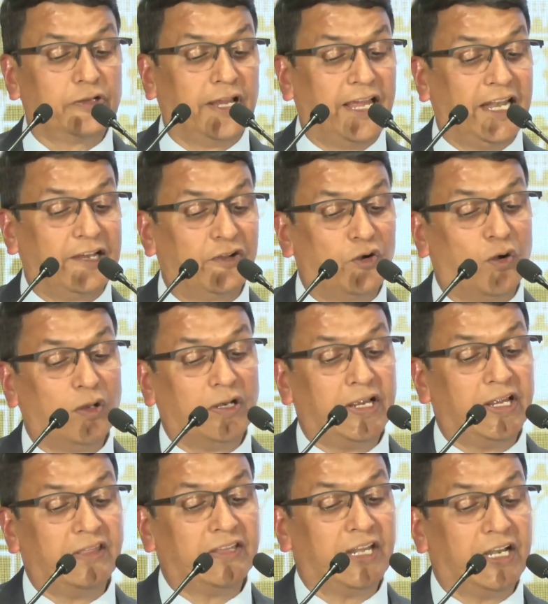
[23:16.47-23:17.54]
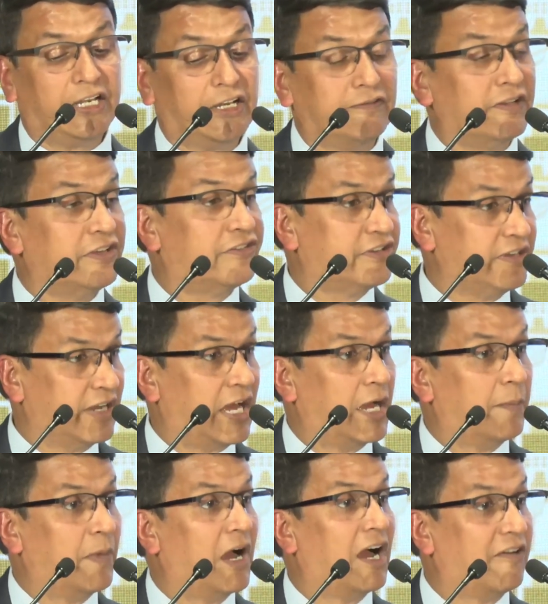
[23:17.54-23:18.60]
alcohol in the intervention
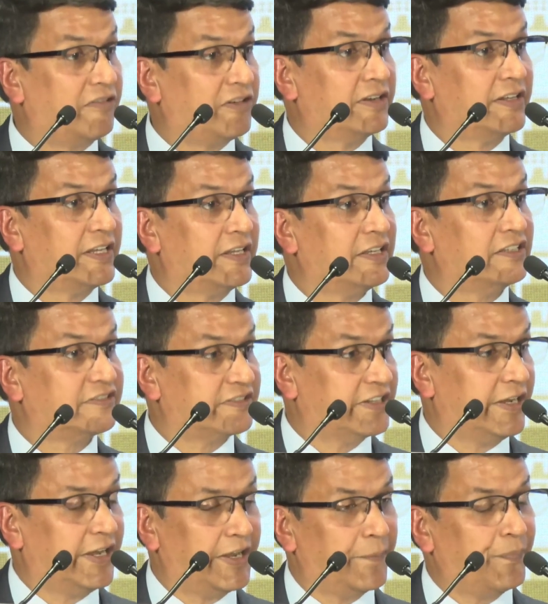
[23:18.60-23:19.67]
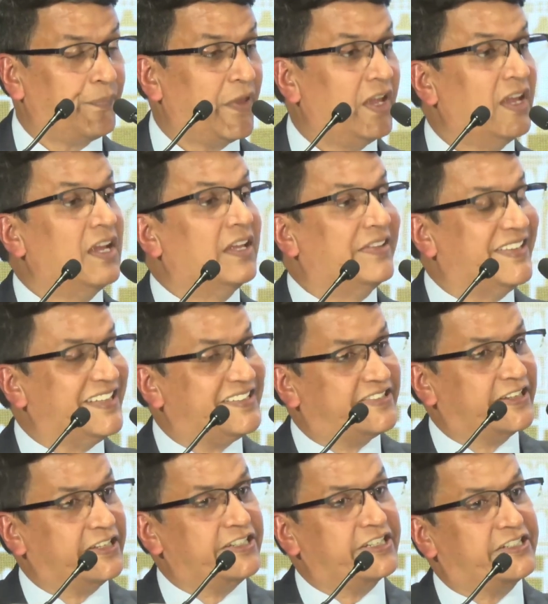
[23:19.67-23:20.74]
arm after the screening. This
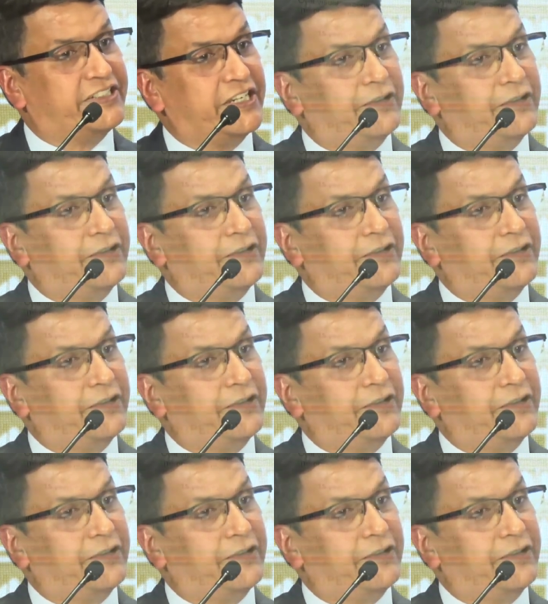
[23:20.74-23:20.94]
suggested